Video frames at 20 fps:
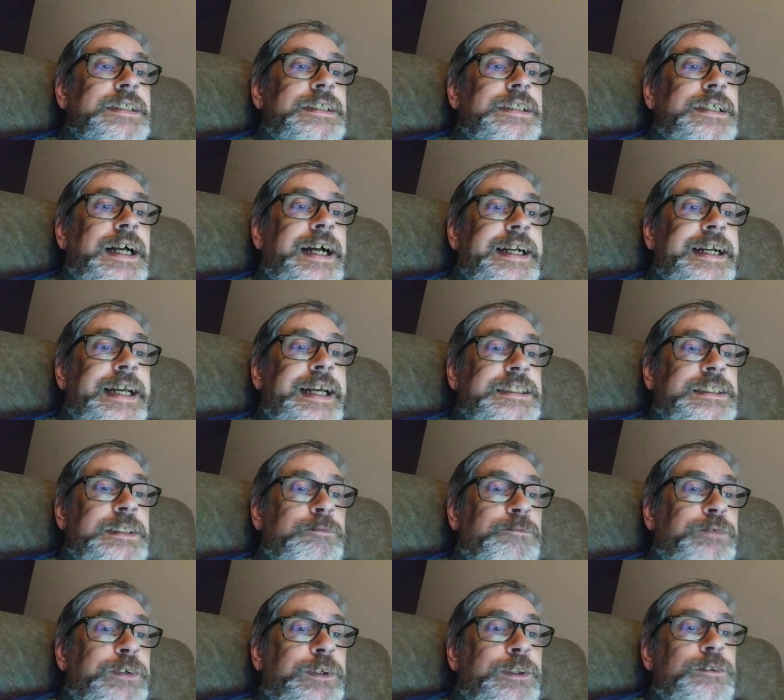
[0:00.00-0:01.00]
I got
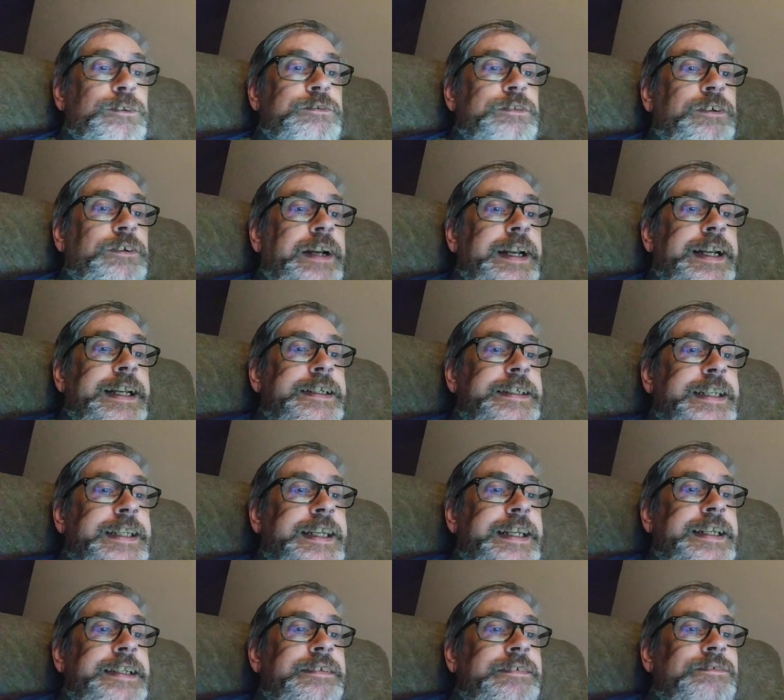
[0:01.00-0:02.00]
some Phillips, Craig, and
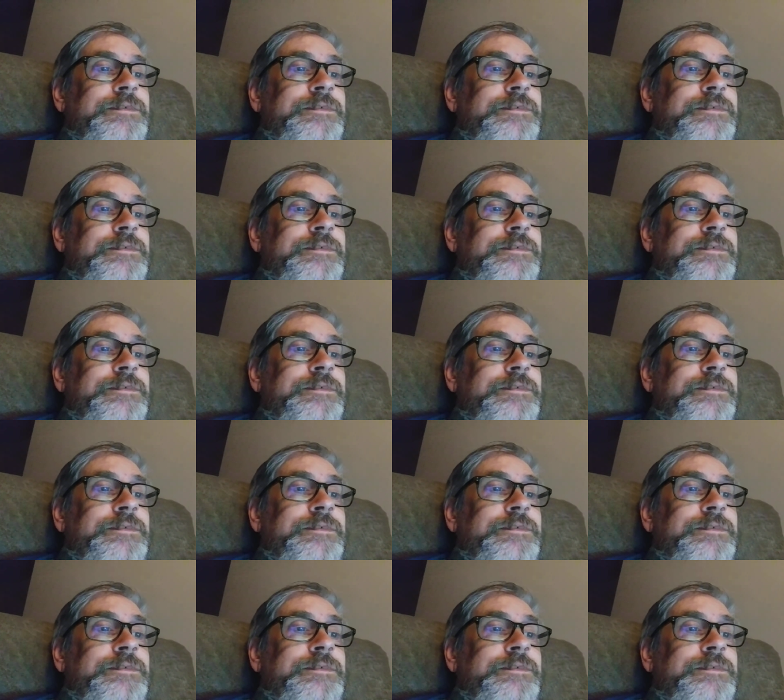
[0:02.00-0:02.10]
Dean